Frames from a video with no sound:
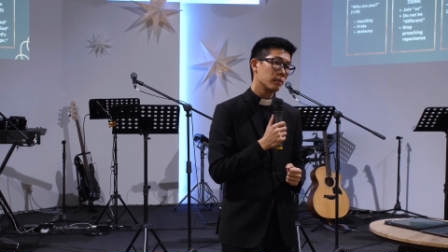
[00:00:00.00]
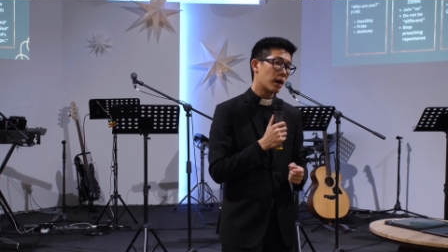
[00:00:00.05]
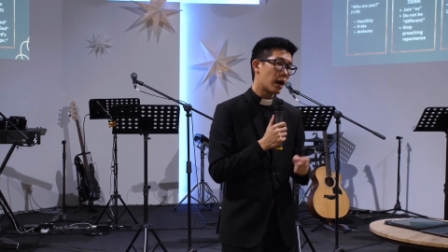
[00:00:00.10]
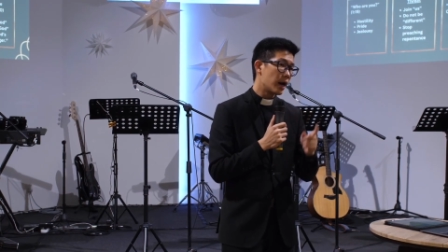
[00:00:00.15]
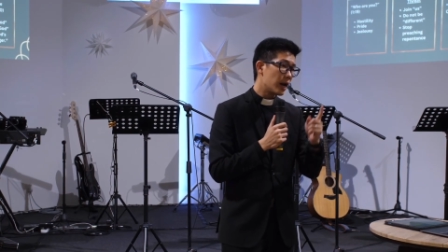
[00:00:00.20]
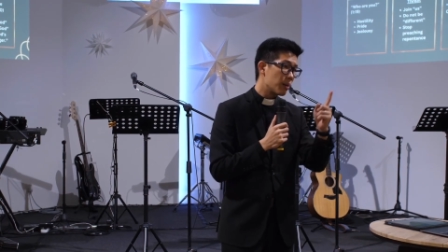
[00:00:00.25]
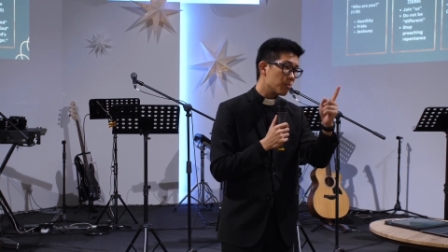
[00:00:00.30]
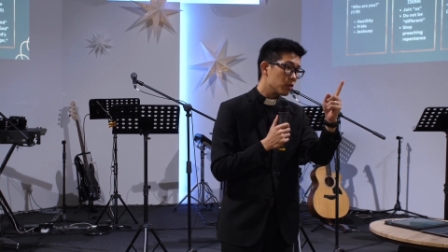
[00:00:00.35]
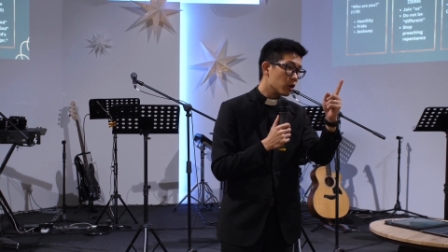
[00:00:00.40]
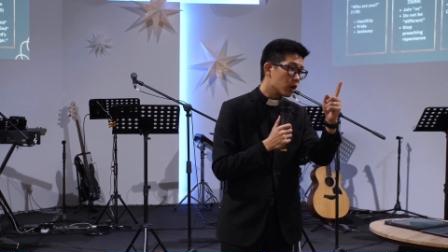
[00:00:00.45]

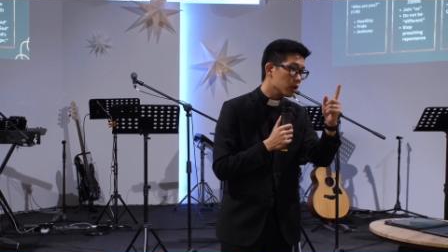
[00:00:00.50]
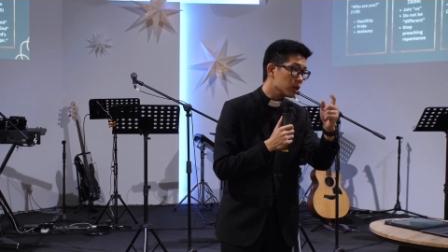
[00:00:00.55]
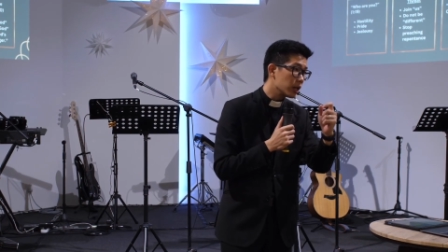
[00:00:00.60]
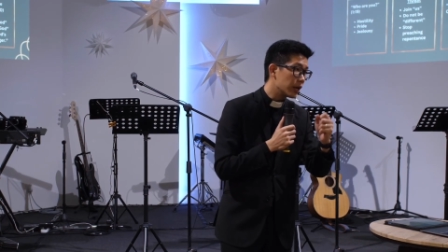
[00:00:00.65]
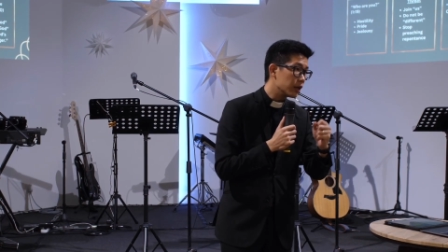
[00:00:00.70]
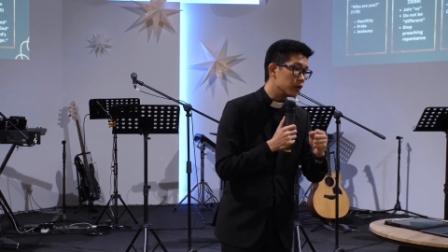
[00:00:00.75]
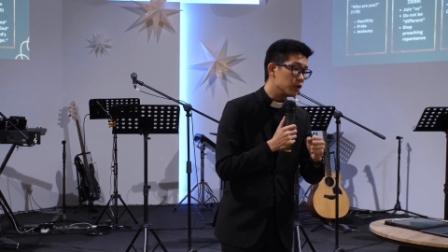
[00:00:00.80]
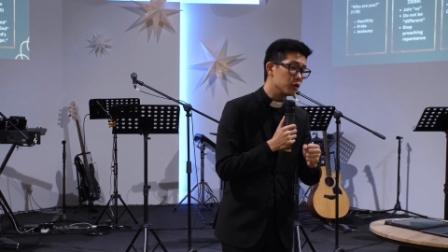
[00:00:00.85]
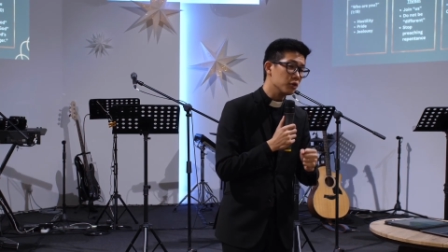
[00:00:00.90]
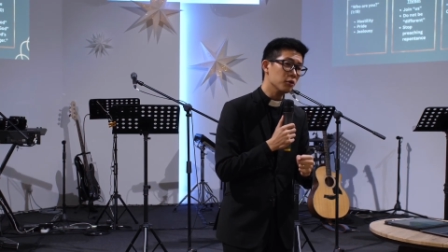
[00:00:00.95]
I am not
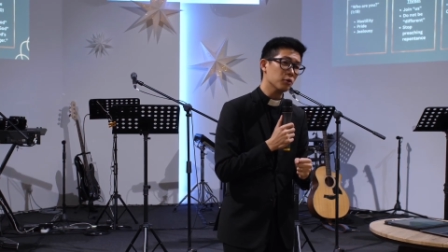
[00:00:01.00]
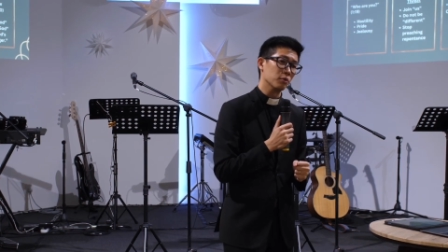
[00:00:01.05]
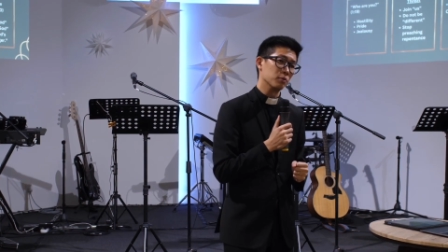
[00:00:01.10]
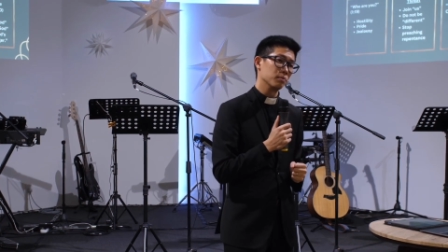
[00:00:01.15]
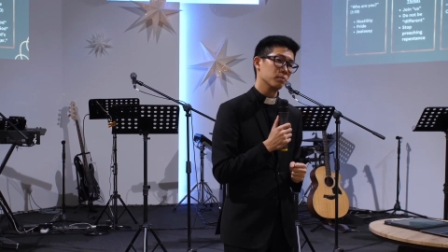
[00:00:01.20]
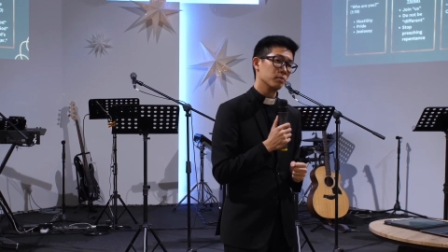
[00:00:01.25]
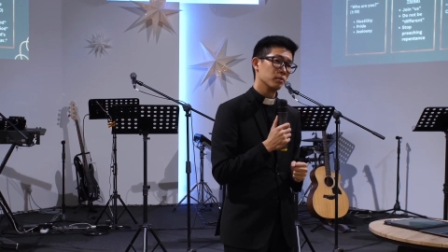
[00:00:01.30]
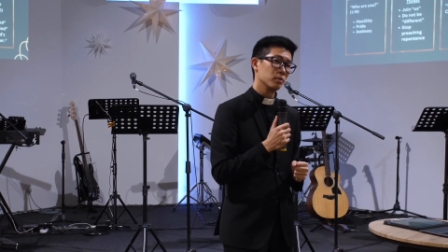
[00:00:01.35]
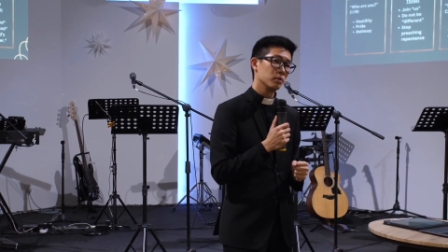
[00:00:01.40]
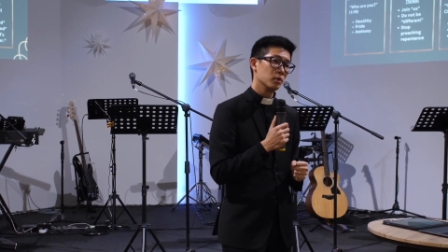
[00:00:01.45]
like you,
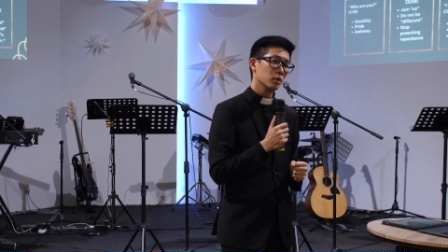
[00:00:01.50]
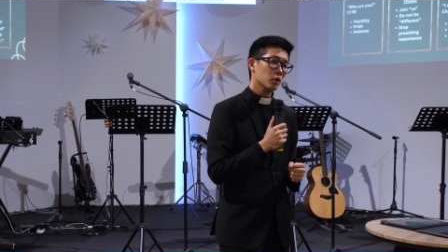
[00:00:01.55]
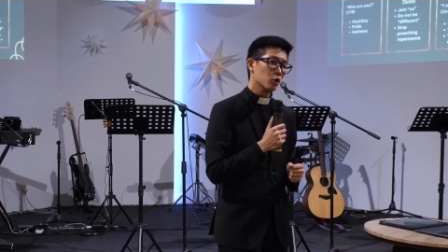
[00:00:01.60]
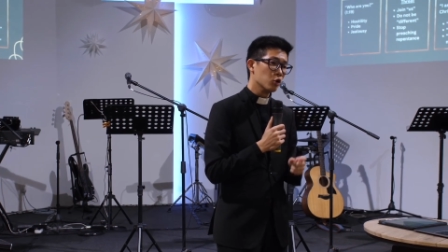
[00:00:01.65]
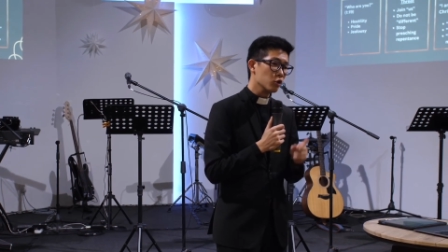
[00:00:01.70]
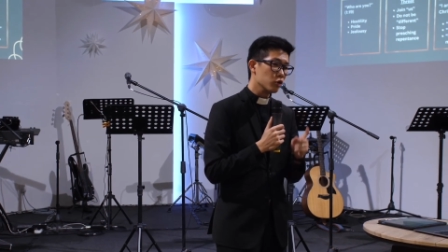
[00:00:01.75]
who